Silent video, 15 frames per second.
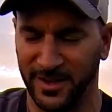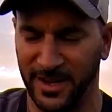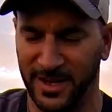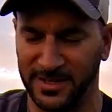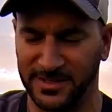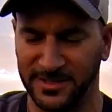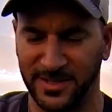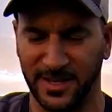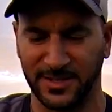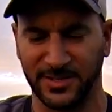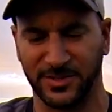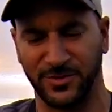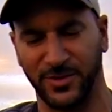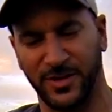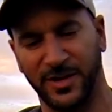guys.
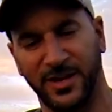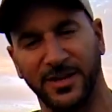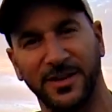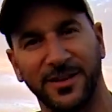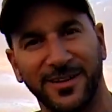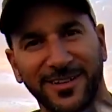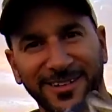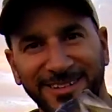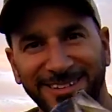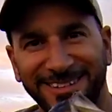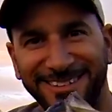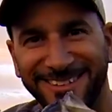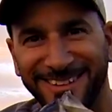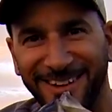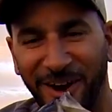Texas rig
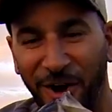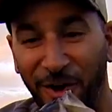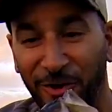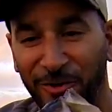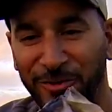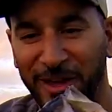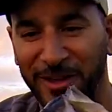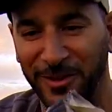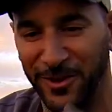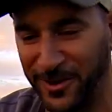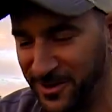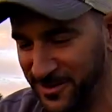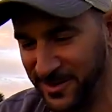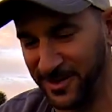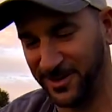all day
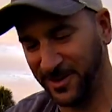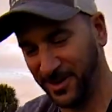long. There you